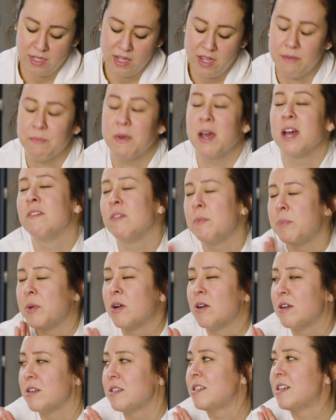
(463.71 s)
am kind of a
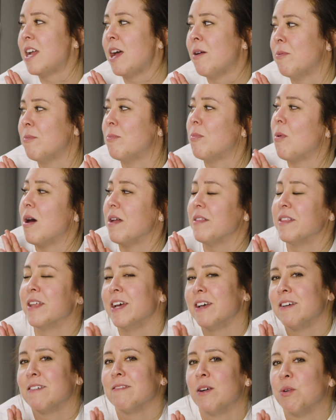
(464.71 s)
purist and I would want
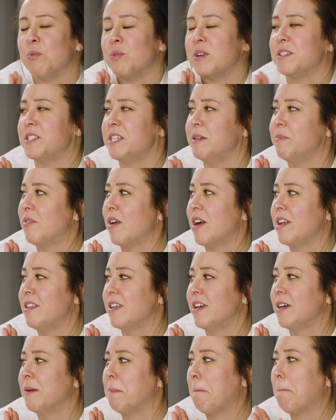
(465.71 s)
like a real deep fried thing.